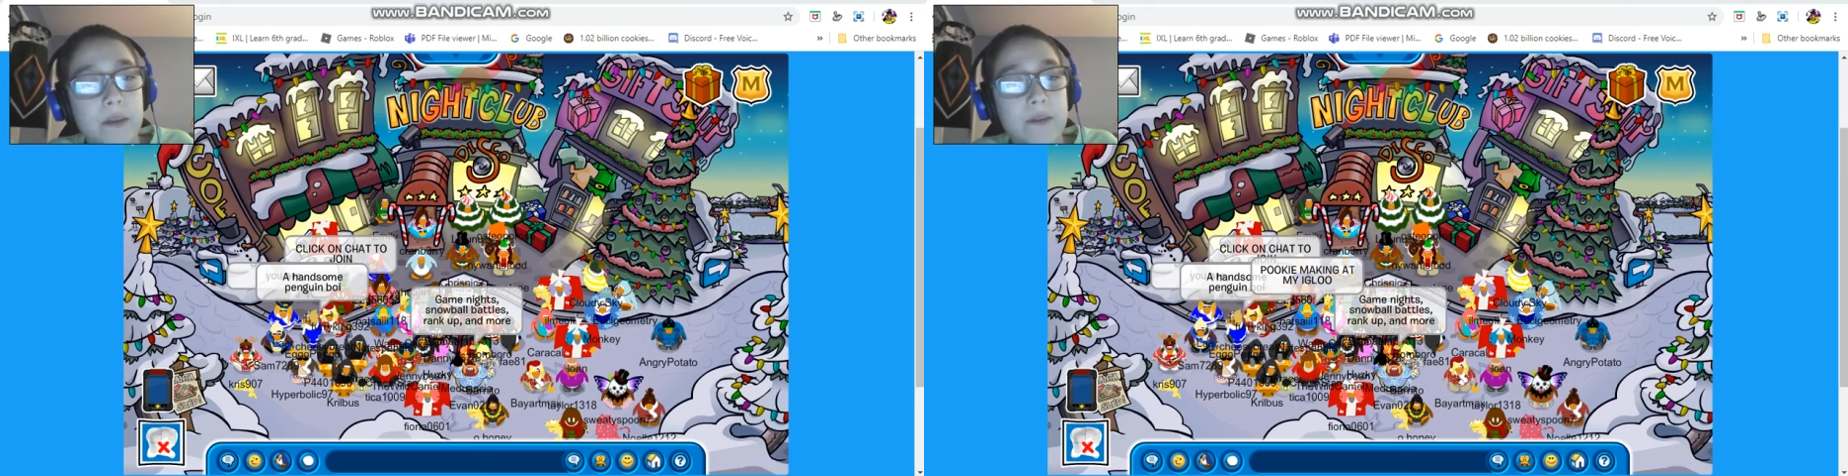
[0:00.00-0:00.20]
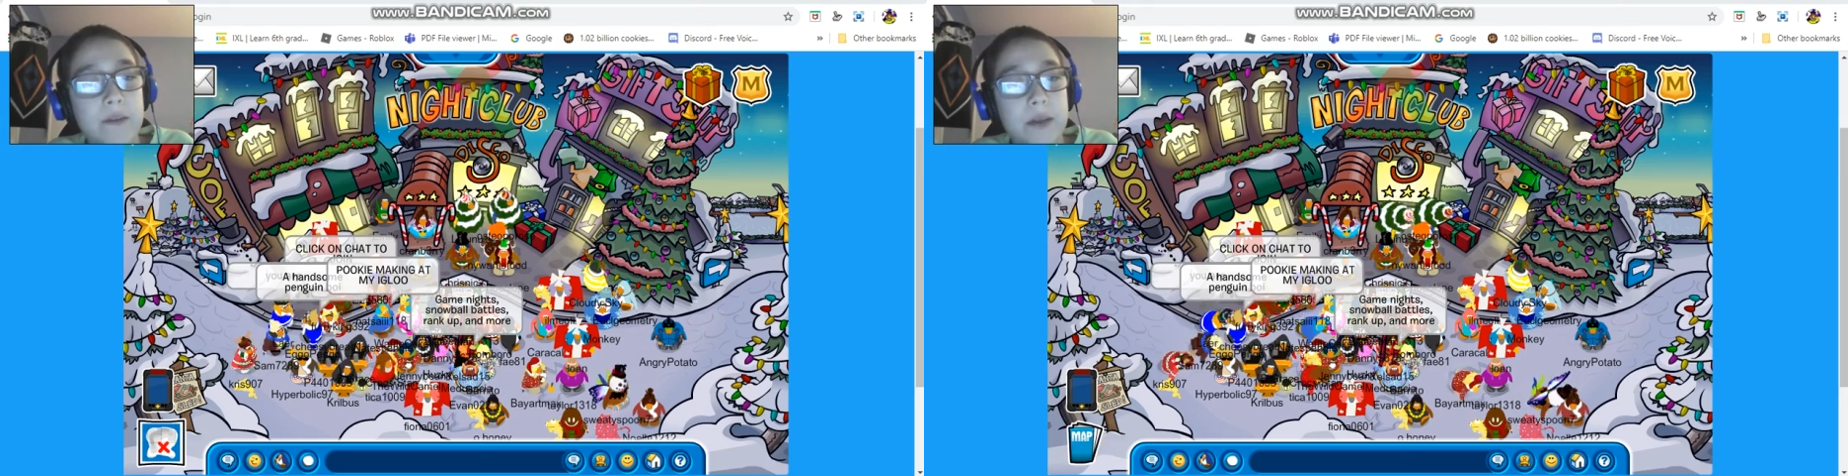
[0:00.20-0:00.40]

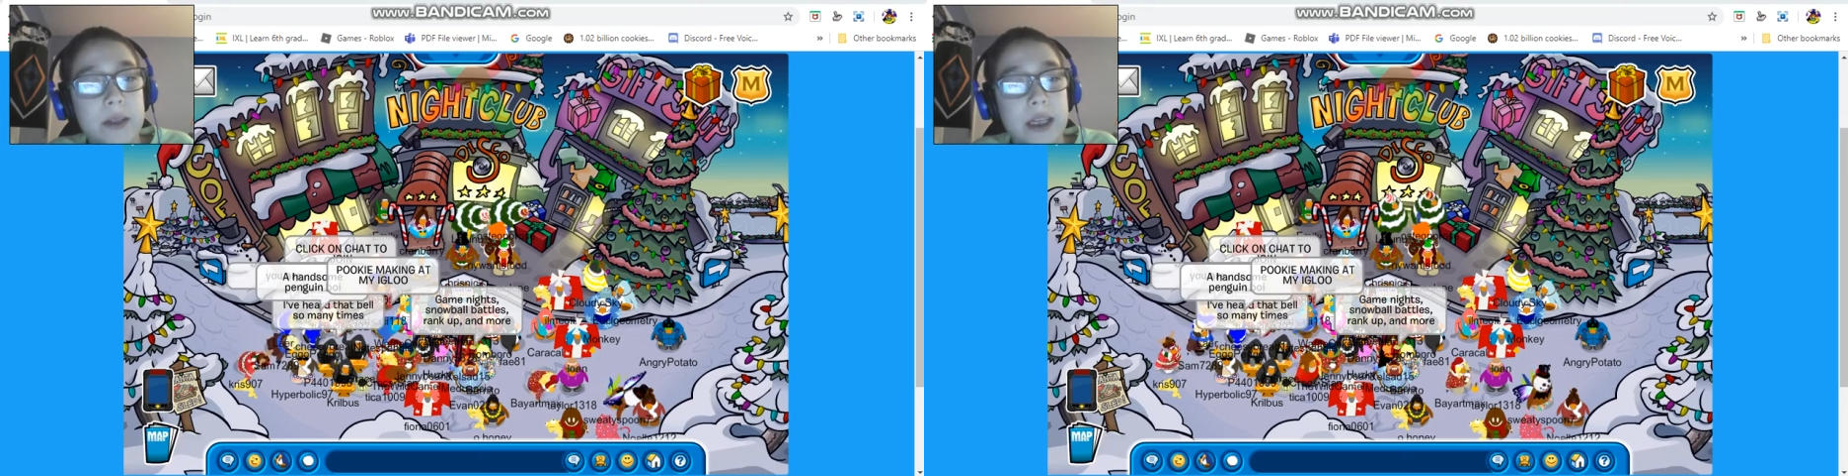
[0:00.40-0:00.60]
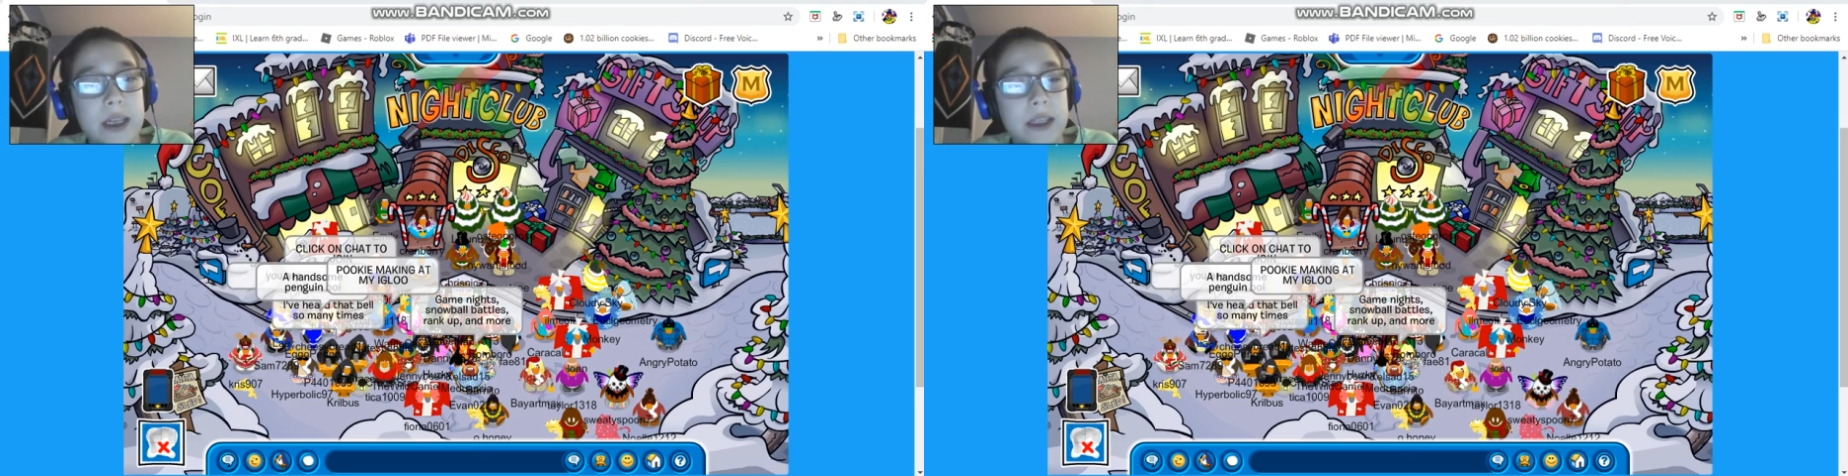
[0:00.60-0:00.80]
with a
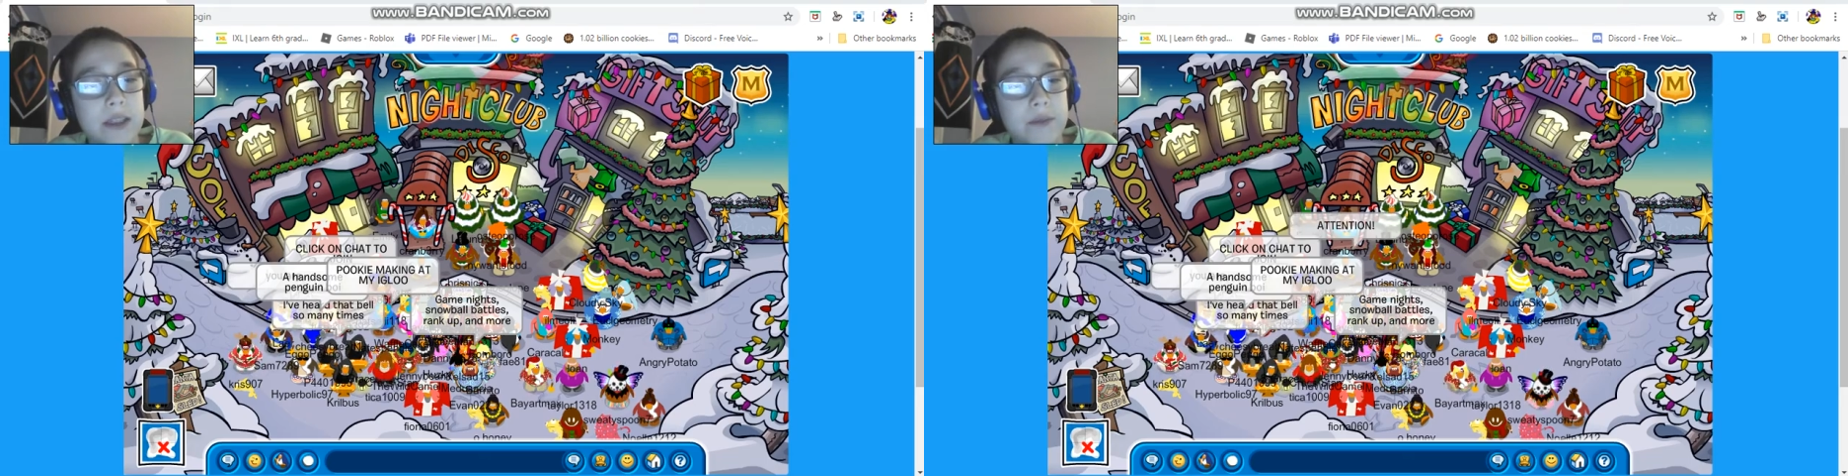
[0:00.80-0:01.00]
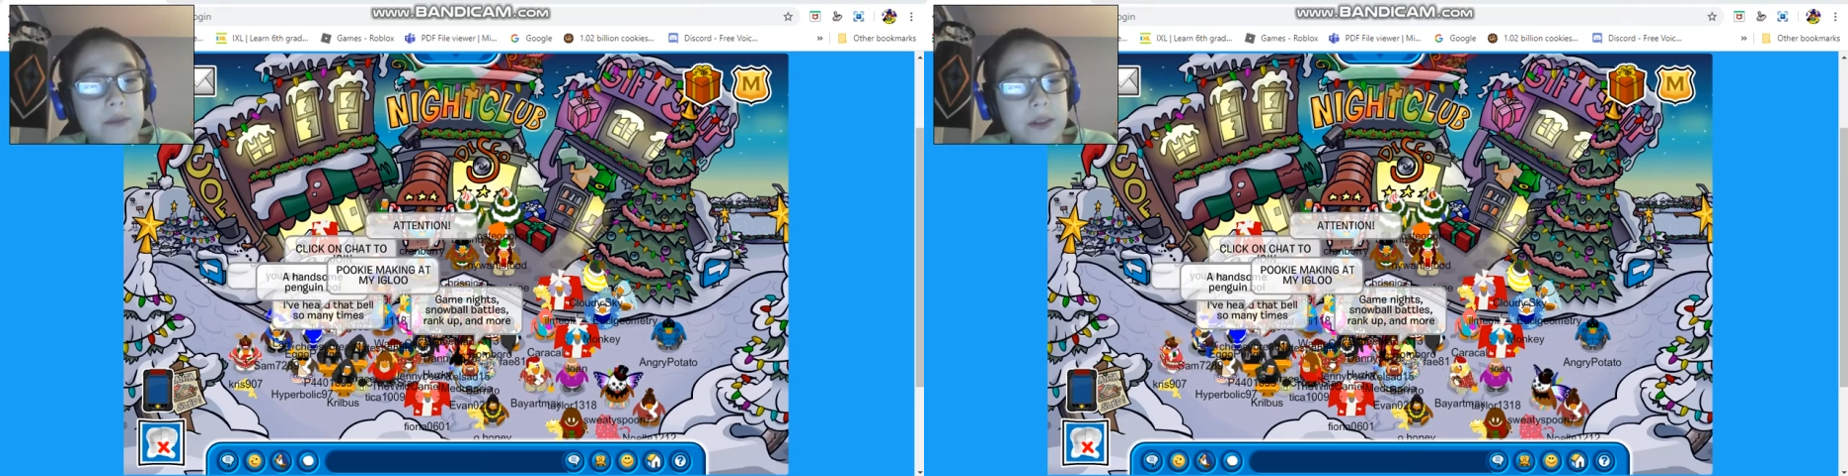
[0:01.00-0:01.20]
video today.
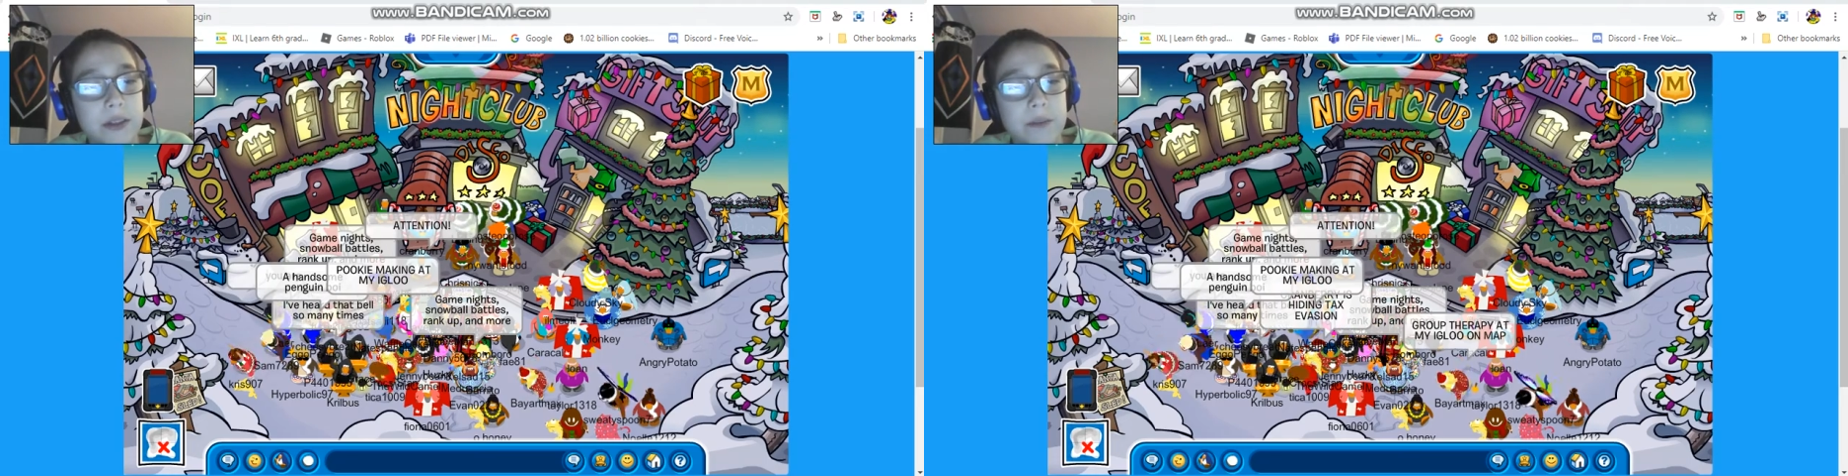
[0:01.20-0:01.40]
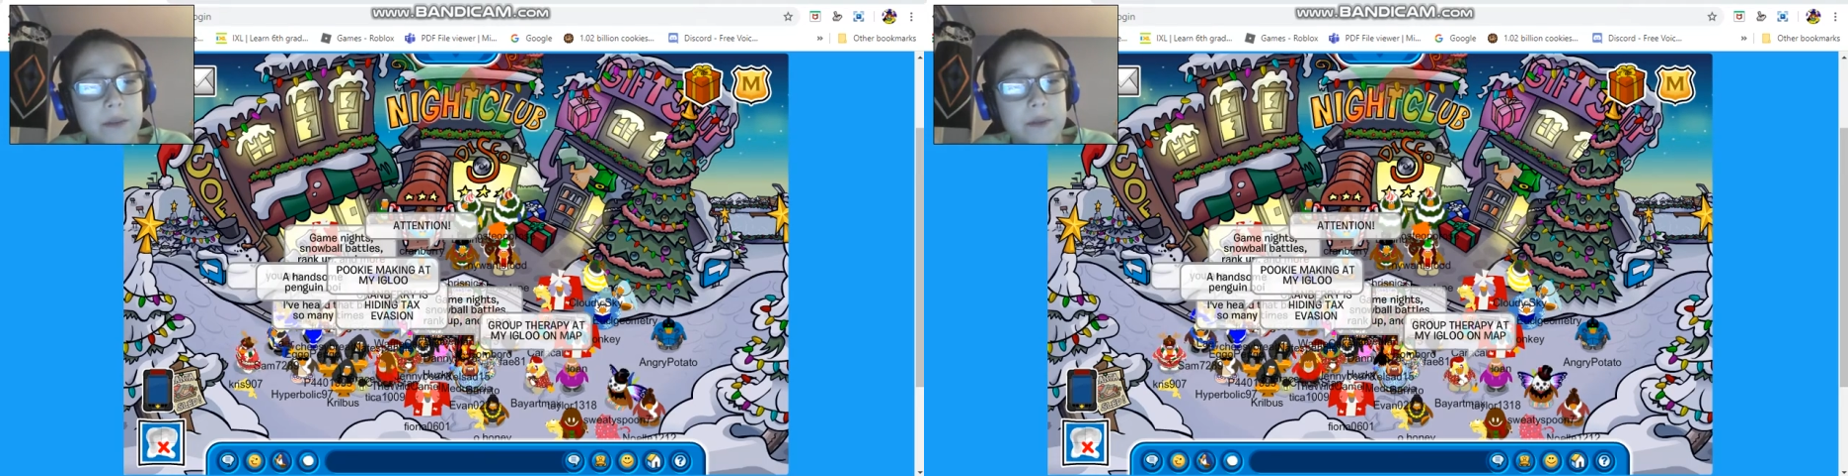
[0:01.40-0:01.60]
In this
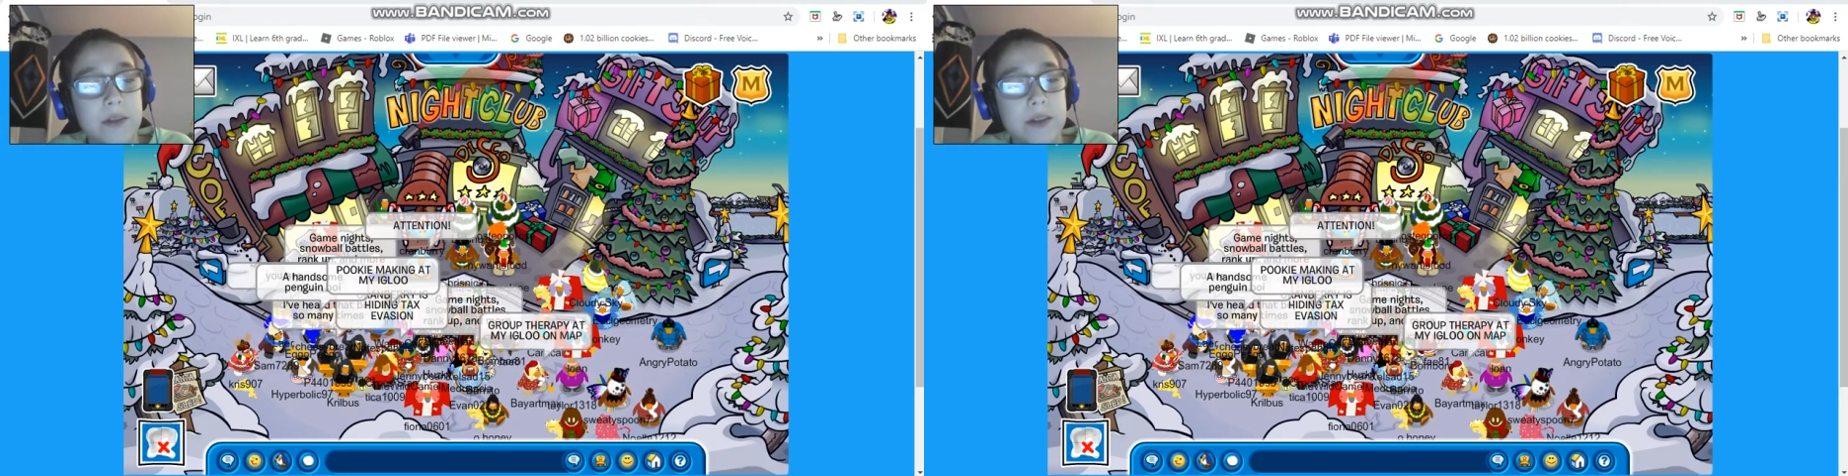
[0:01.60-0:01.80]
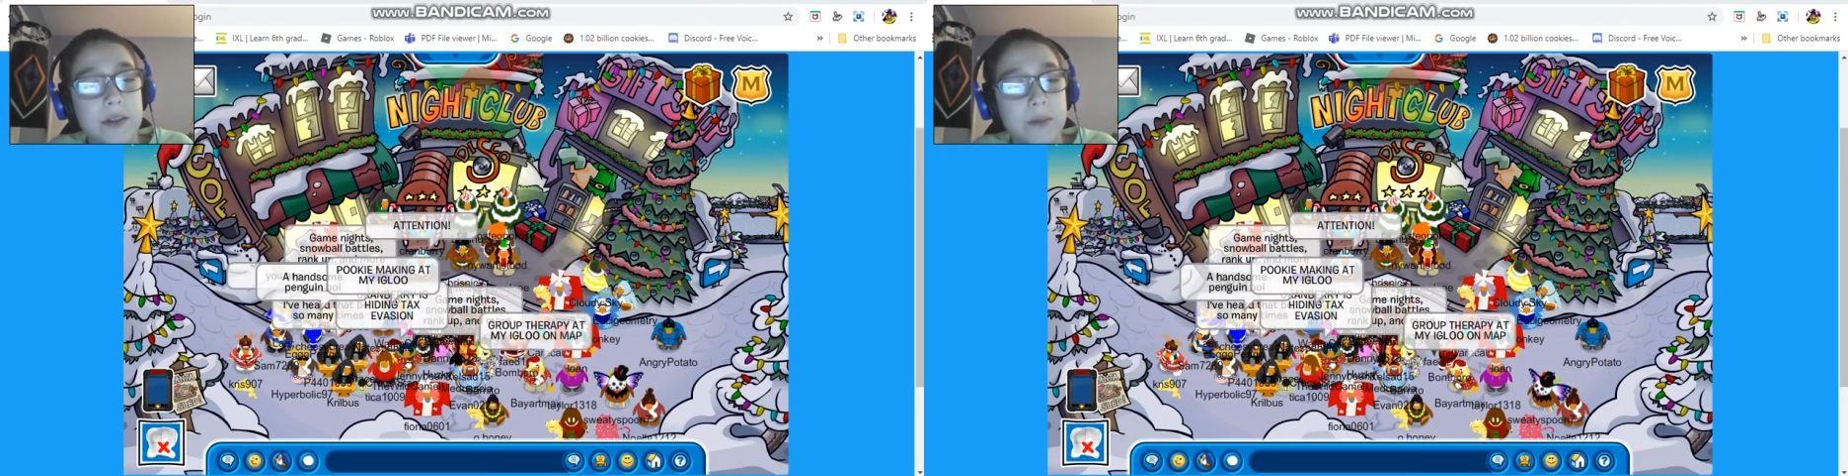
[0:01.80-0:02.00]
video today, I'm
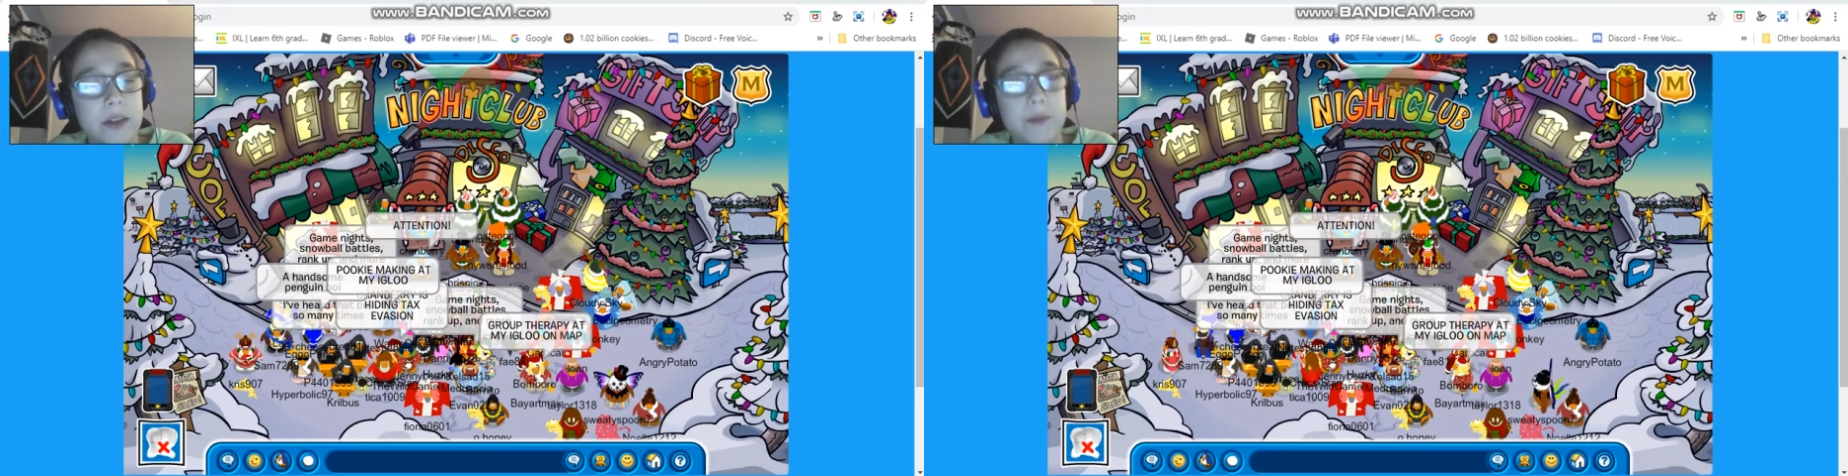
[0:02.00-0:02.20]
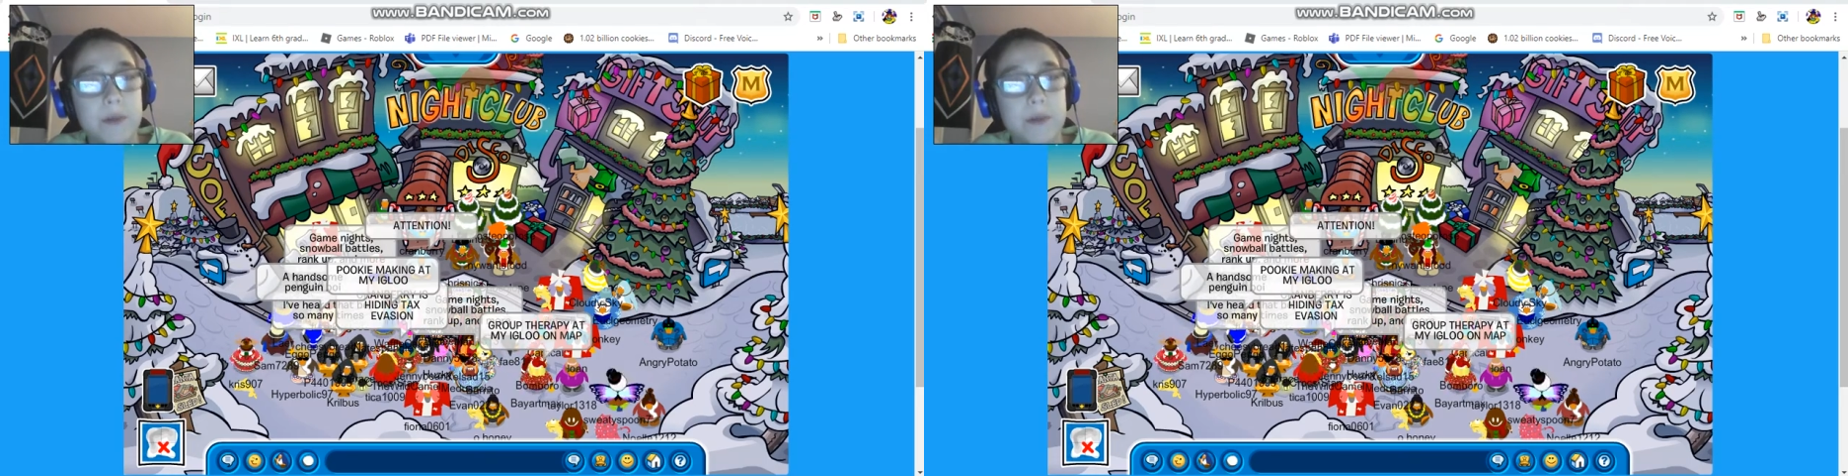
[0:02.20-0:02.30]
going to play some Club